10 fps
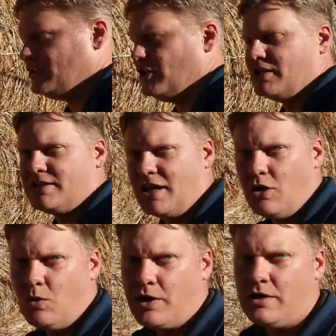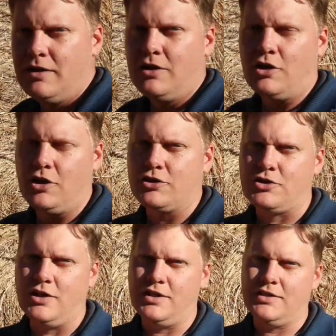and she can tell what
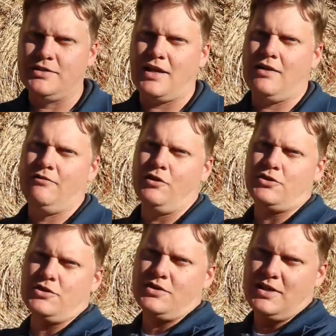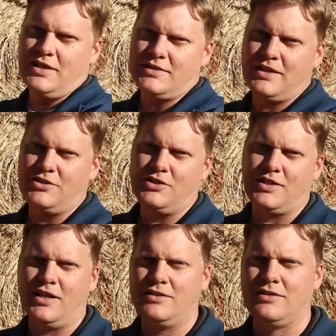hers is versus this, and she
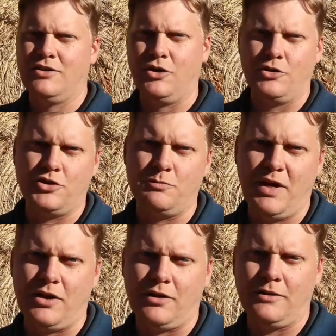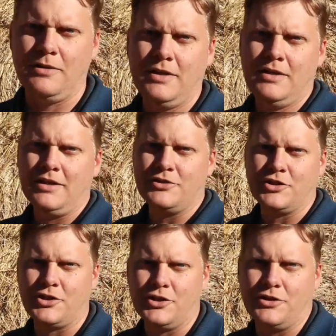says hers is better.
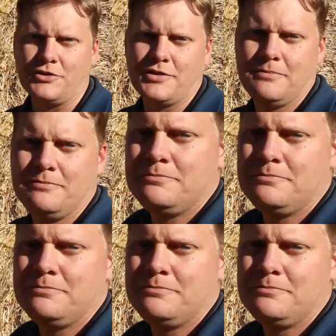Let's look at hers.